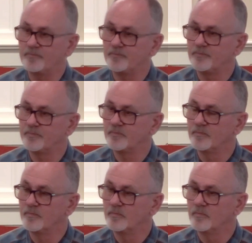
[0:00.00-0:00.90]

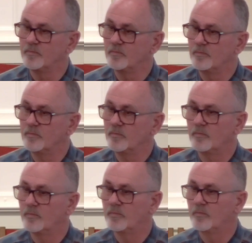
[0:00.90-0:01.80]

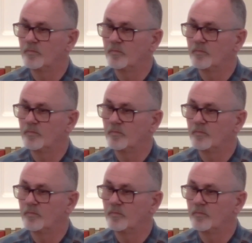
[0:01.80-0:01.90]
Nobody speaks.